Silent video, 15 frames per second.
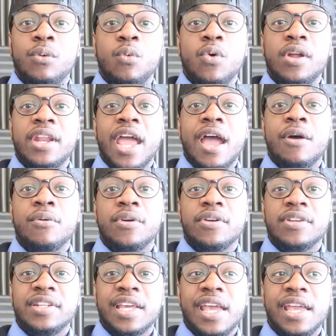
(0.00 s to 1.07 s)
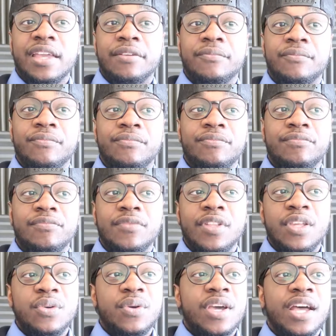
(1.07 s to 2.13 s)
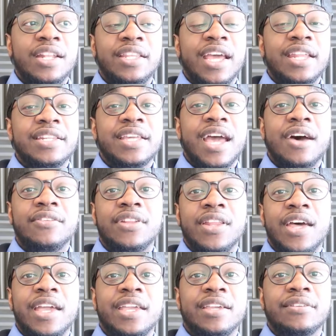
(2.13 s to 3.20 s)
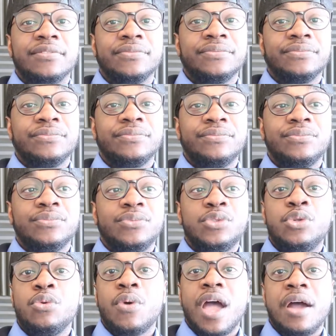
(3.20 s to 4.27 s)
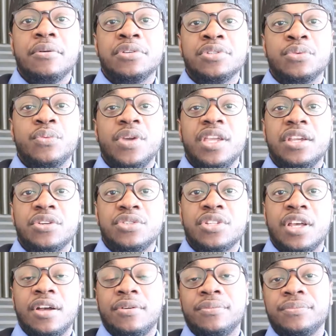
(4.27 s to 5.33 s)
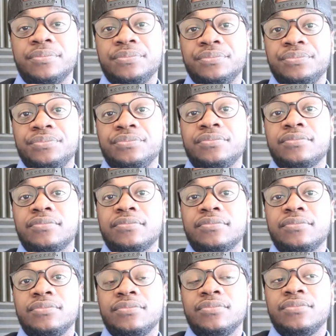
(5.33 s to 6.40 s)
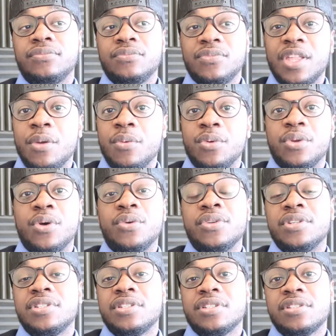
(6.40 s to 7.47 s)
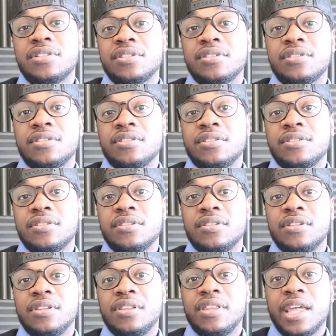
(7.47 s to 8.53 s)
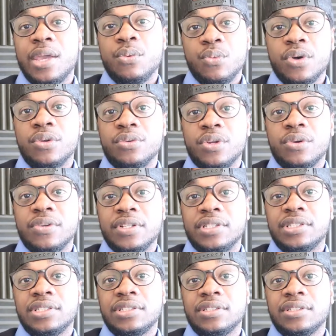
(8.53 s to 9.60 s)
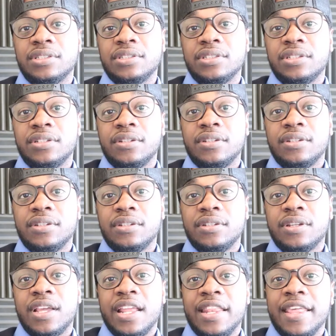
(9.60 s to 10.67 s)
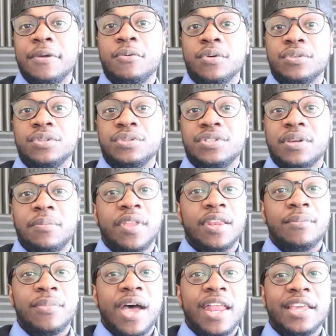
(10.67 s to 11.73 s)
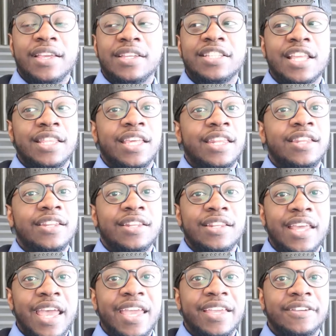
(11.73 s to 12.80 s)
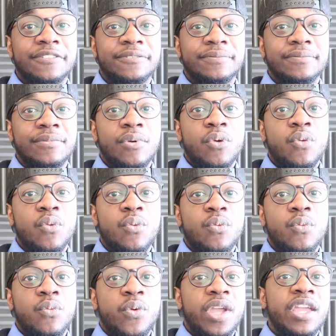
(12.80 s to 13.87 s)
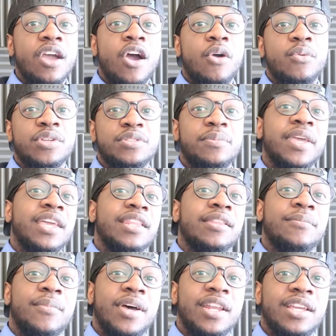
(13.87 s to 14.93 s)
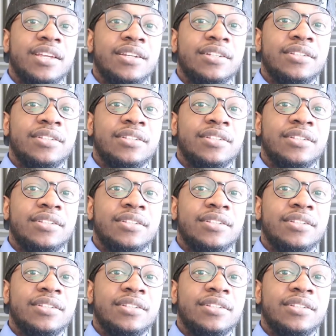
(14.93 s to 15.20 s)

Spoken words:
1 hour a day, and you cut that down to like 2 hours a week or so, they will notice. They will notice. And they will do something about it, because at the end of the day, we are what's making the money.